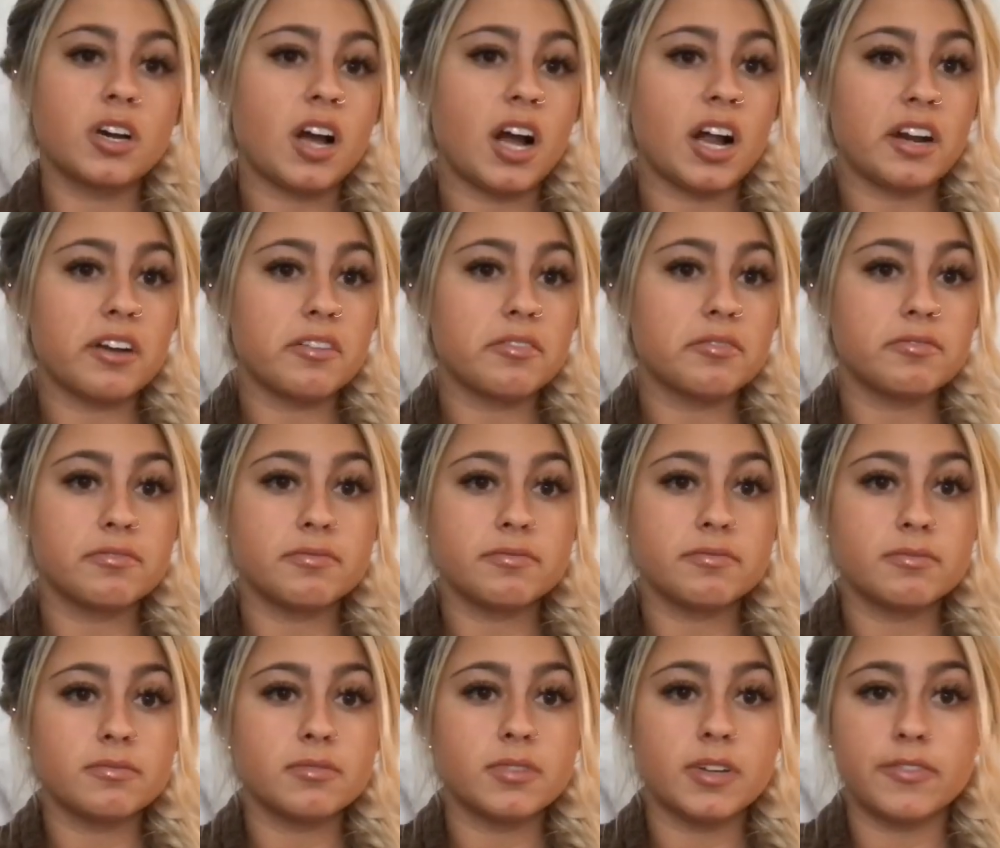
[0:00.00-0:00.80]
You could
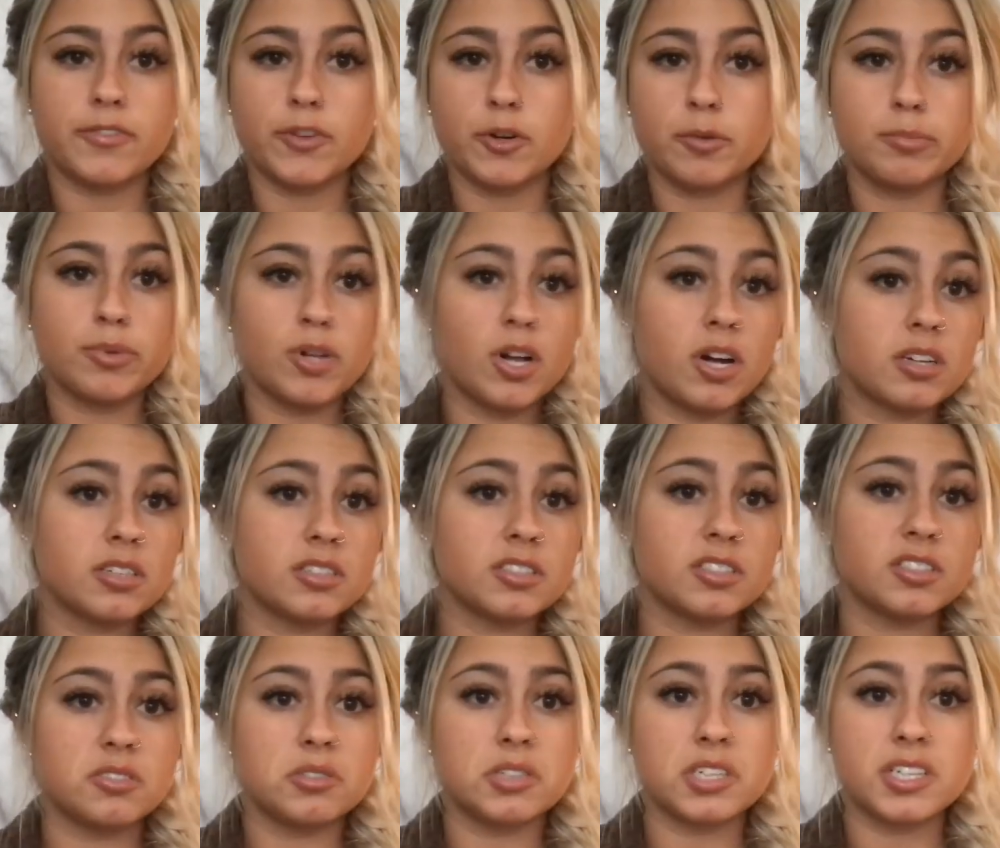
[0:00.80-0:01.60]
kind of, if you're
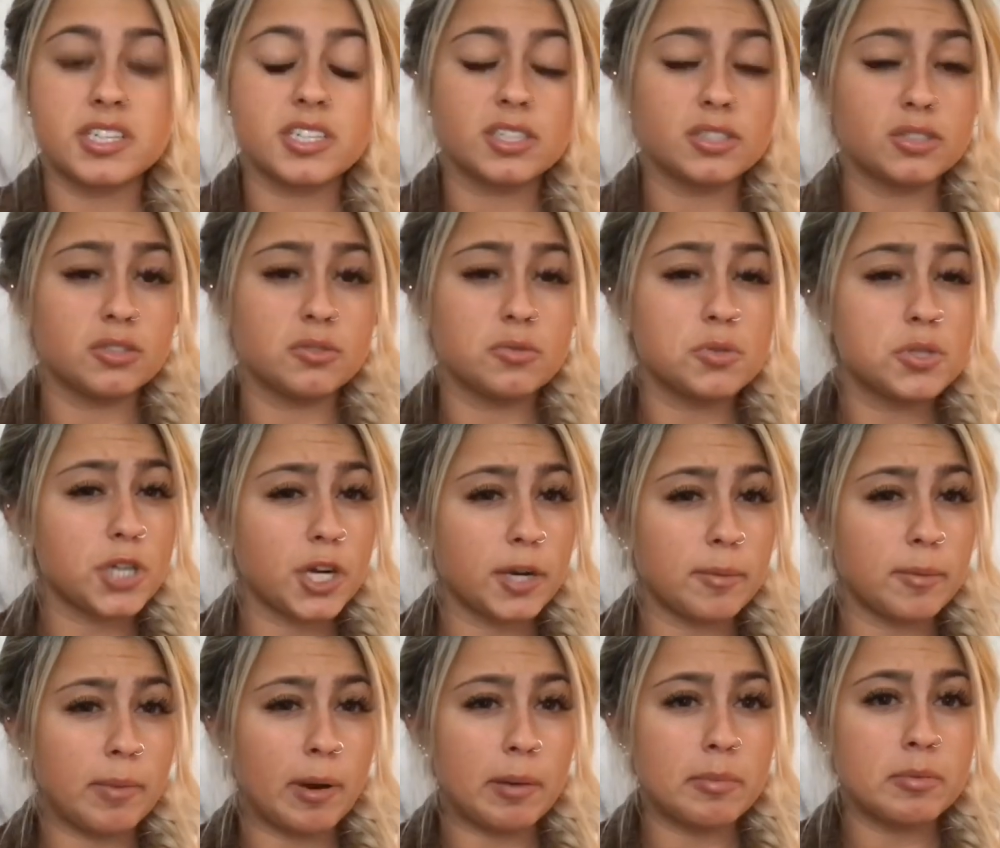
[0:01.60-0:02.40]
blonde, you could still
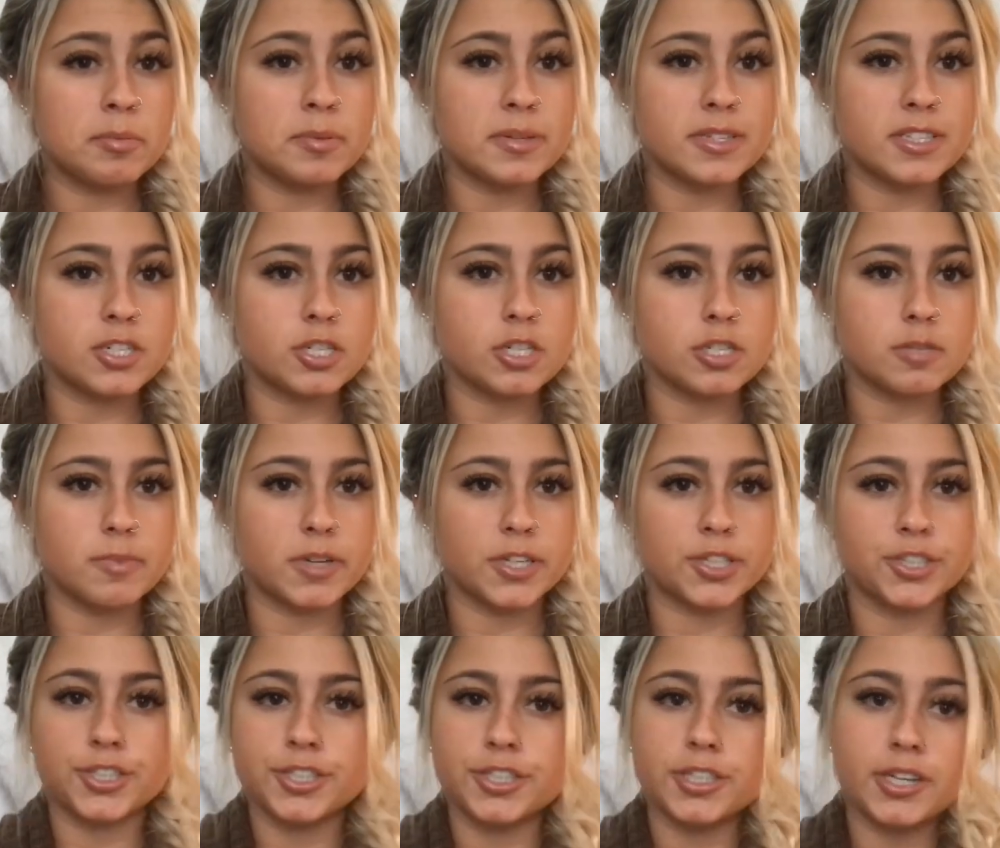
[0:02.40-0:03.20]
use dark bobby pins,
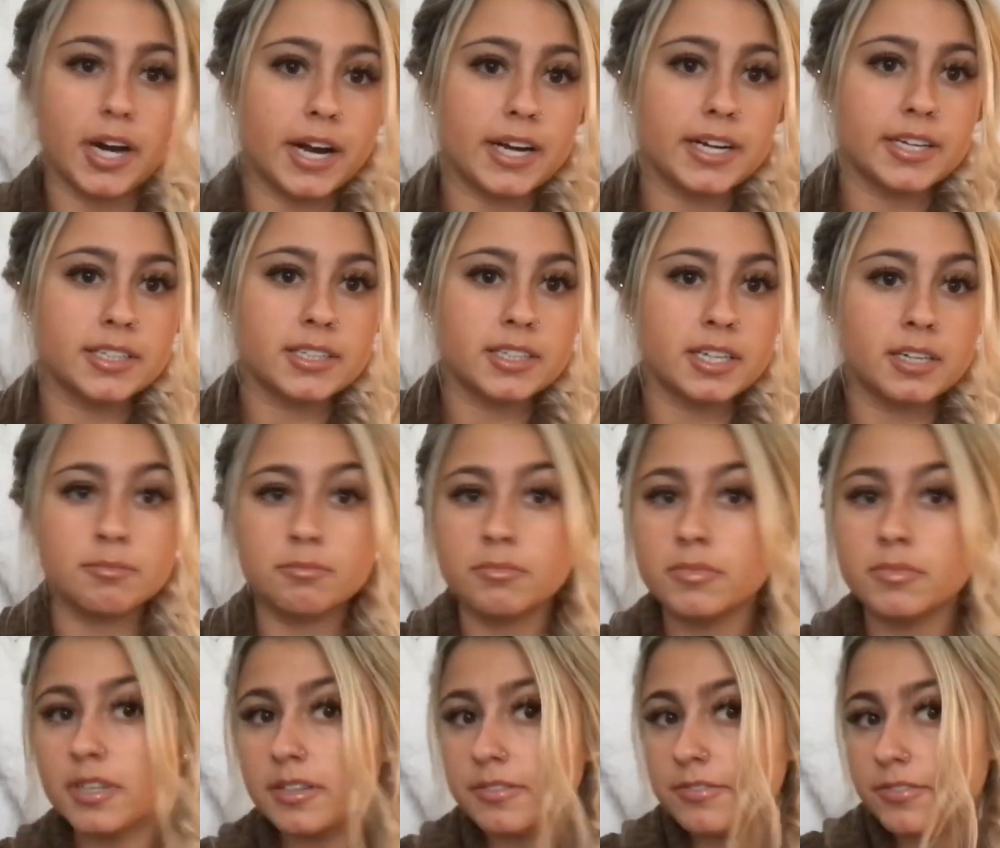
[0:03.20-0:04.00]
just make sure you're
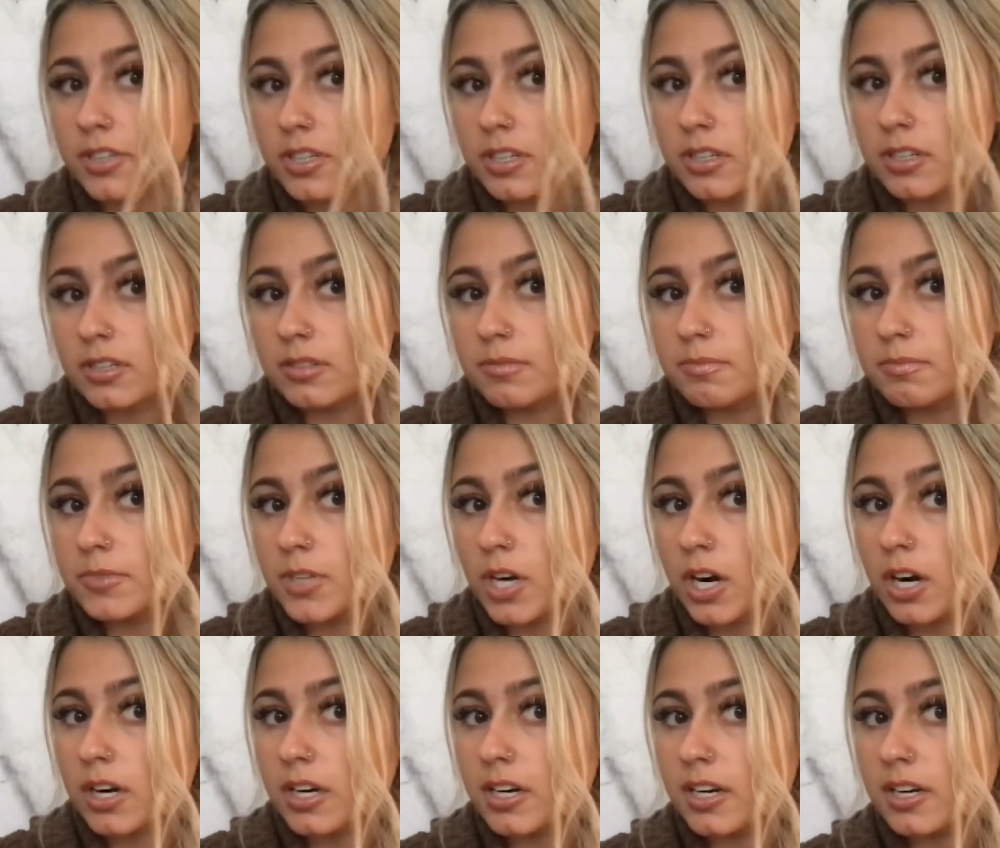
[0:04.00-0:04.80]
hiding them. And if
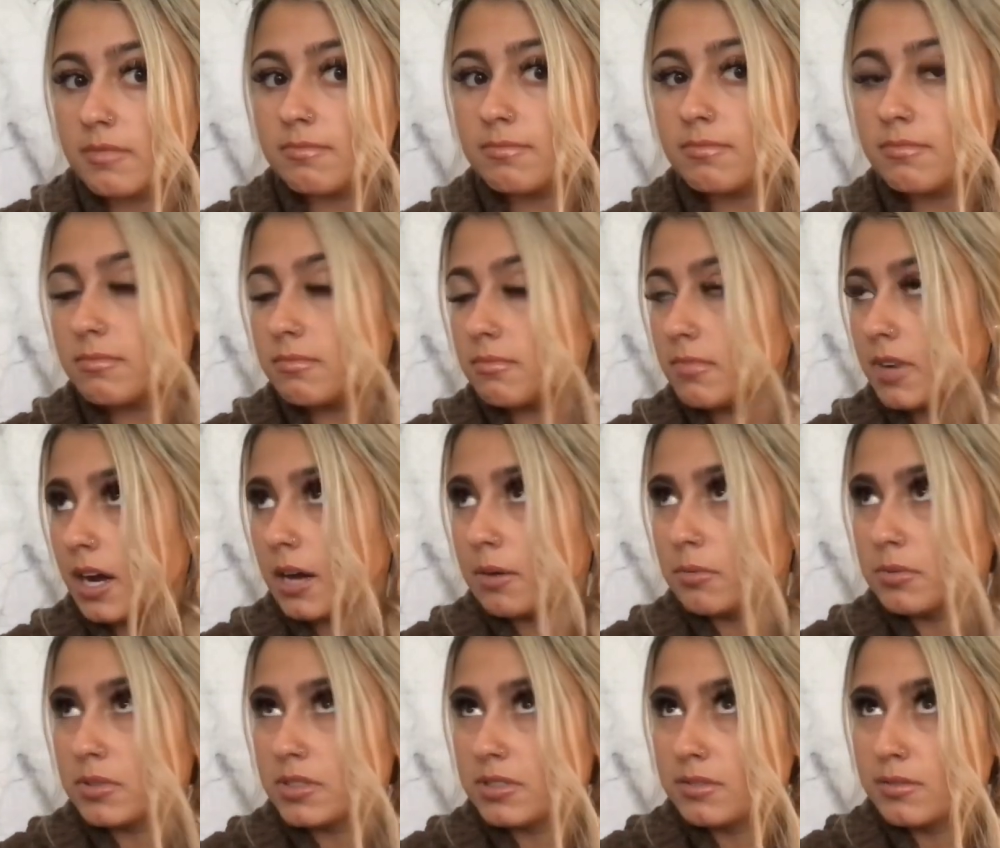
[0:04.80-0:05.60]
you're dark,
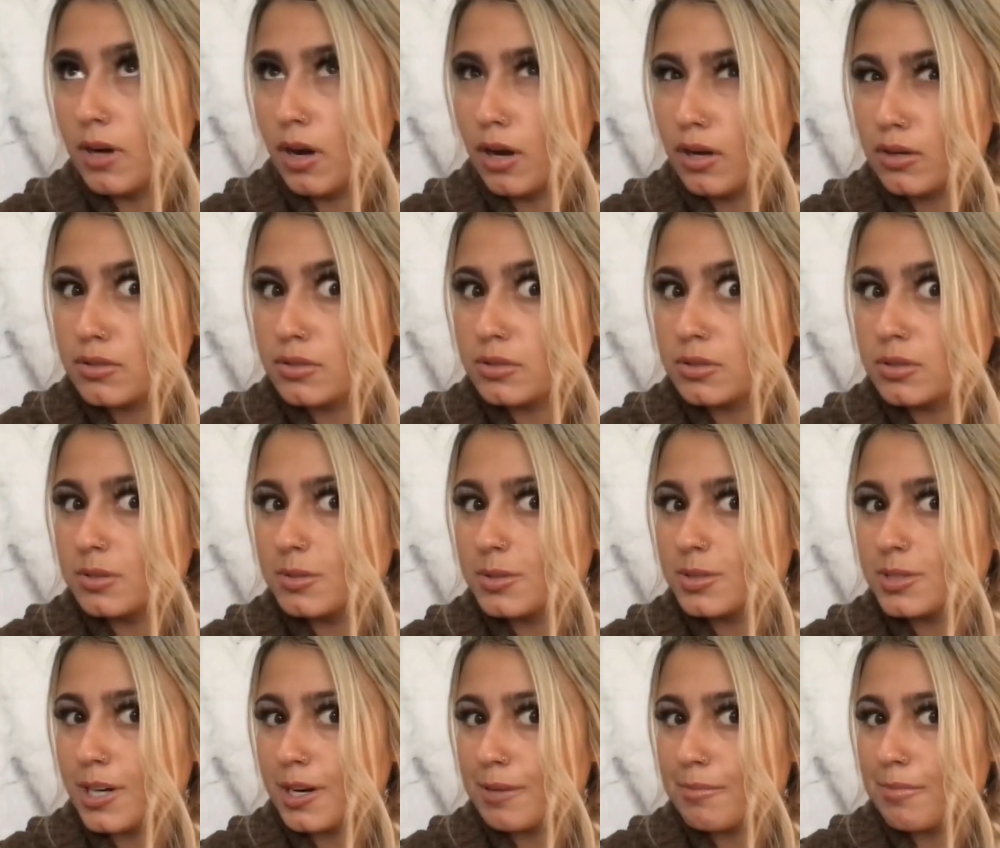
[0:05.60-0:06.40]
I would
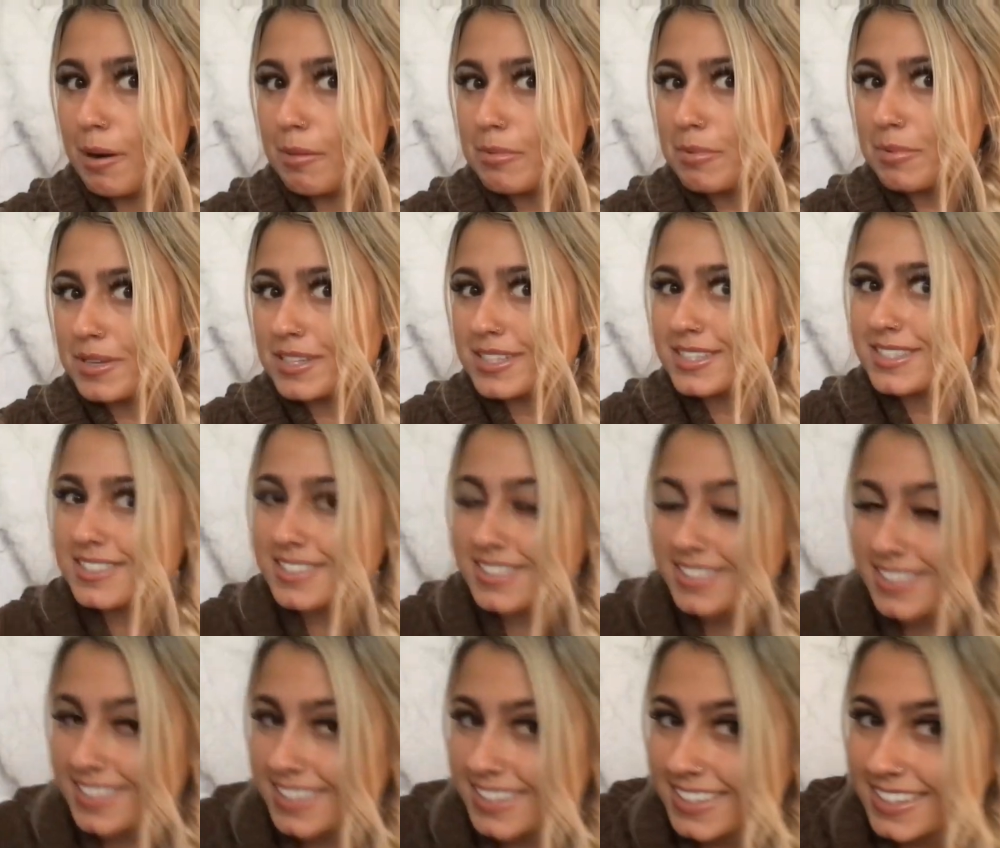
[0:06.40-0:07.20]
also use dark bobby
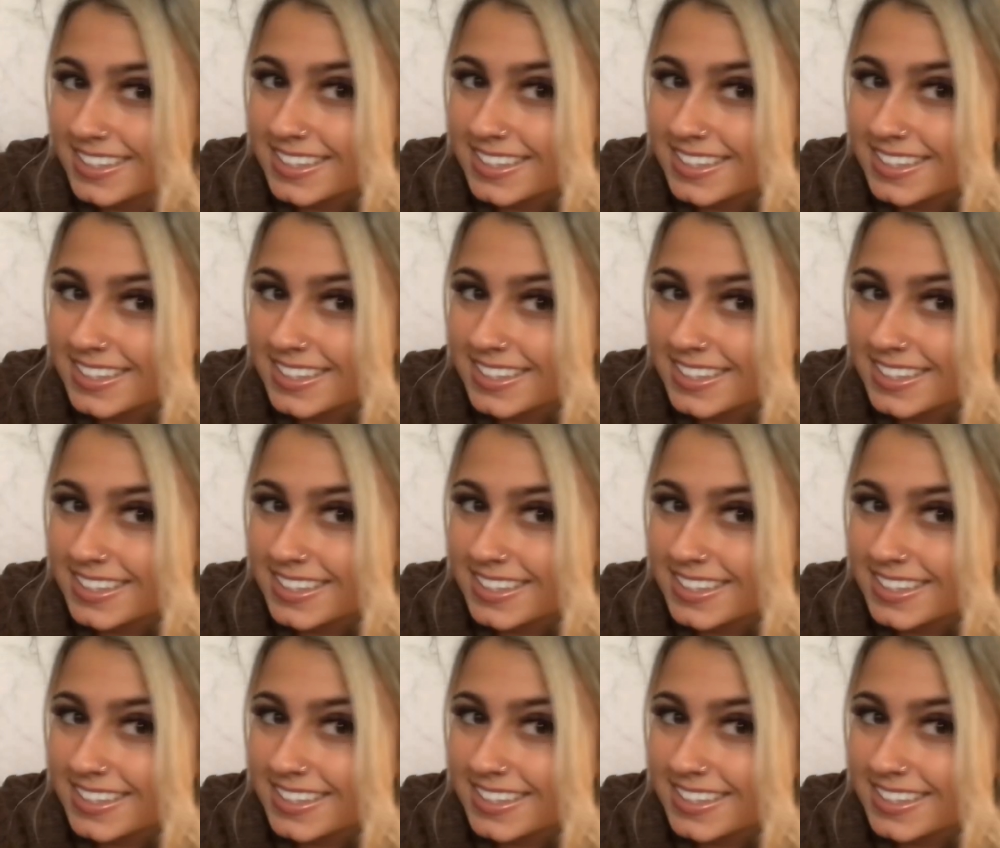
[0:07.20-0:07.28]
pins.